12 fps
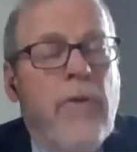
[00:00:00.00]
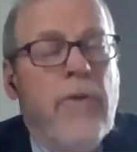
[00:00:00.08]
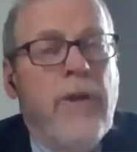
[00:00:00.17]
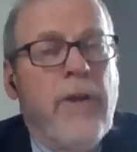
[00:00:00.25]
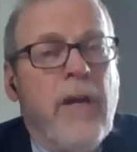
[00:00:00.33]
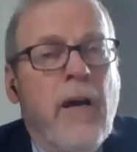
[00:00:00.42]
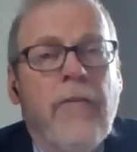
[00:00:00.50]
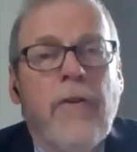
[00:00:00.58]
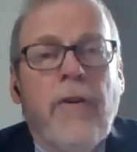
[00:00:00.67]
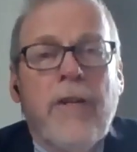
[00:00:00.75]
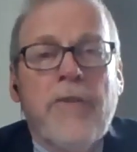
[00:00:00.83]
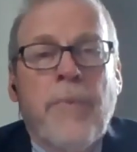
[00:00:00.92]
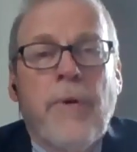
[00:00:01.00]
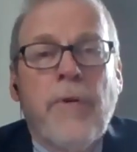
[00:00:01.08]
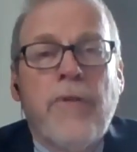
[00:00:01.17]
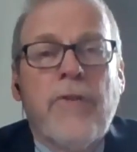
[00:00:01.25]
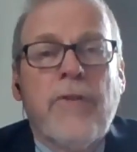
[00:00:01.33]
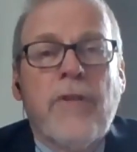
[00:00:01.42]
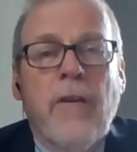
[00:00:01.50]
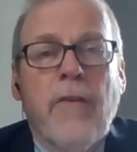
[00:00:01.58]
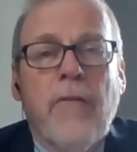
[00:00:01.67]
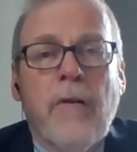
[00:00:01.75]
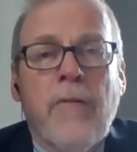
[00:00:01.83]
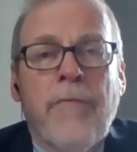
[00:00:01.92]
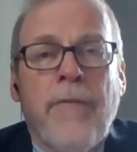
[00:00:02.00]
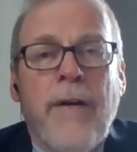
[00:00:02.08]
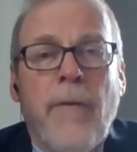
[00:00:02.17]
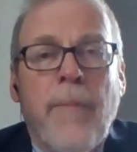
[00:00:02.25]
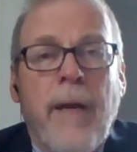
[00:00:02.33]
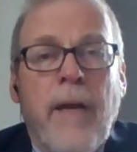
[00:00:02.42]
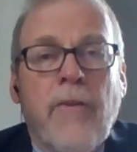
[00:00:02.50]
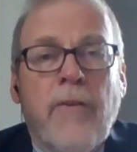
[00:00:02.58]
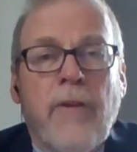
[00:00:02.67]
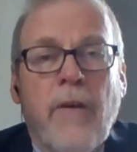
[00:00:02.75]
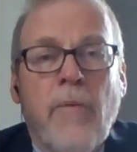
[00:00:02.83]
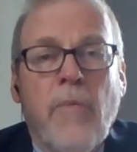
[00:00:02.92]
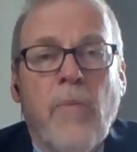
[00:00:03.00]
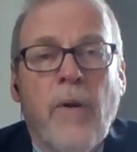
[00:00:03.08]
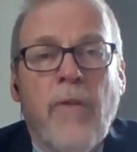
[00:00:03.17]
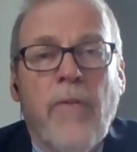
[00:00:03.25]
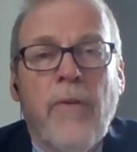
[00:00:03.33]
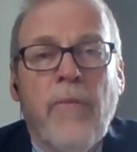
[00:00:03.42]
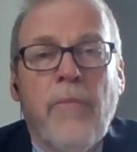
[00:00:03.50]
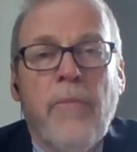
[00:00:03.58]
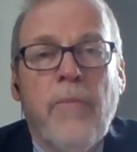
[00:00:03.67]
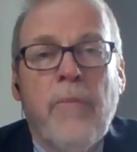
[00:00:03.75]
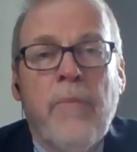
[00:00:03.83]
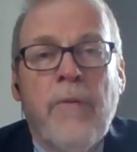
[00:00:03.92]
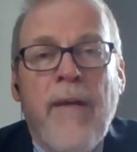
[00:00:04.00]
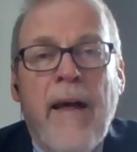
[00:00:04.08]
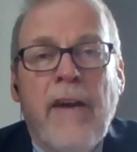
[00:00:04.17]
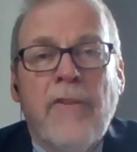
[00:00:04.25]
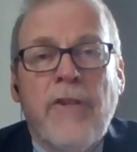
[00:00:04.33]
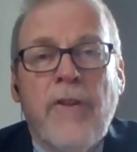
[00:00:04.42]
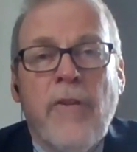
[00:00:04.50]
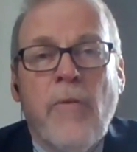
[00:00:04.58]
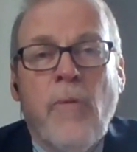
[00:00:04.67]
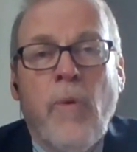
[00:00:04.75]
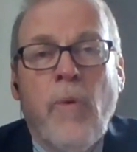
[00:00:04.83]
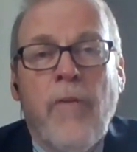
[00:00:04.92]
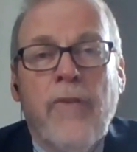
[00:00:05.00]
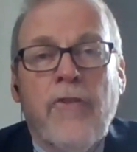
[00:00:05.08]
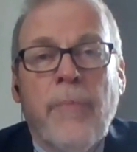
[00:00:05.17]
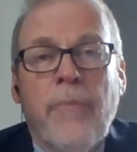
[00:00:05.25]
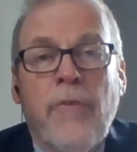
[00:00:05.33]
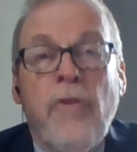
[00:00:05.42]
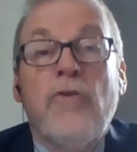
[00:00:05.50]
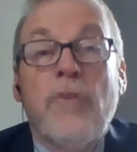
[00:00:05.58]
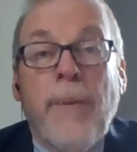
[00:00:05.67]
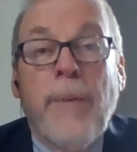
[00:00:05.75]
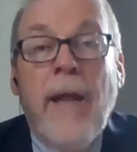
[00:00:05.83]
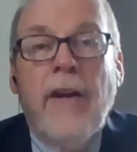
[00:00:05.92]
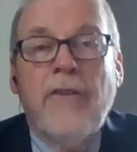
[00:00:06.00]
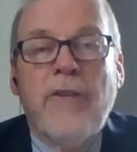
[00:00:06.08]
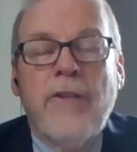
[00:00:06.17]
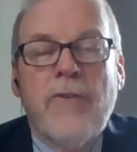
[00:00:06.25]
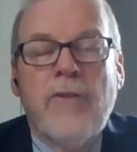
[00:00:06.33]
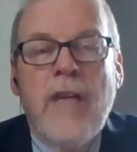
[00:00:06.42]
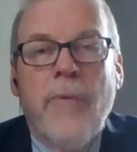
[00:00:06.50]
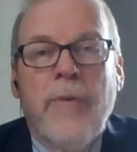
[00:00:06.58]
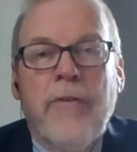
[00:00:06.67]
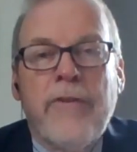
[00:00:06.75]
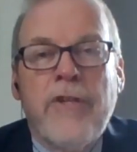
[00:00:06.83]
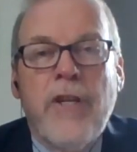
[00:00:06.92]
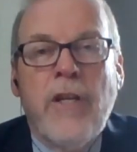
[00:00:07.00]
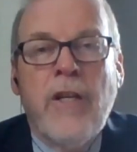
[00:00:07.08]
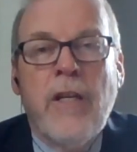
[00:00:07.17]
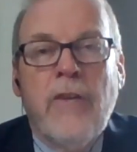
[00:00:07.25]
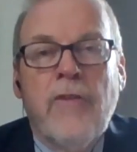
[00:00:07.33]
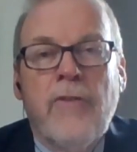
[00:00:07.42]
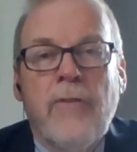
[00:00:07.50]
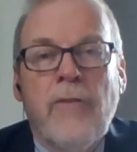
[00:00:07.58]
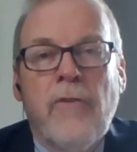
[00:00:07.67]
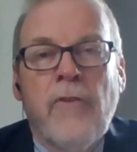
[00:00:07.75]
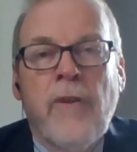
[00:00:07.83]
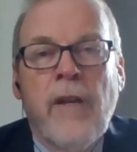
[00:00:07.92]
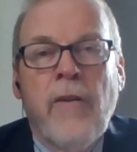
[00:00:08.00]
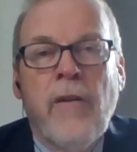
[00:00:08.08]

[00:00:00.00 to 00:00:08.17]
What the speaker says: the governor has purchased a fair amount. One of the providers in one of the new suppliers in Southwest Virginia has sent,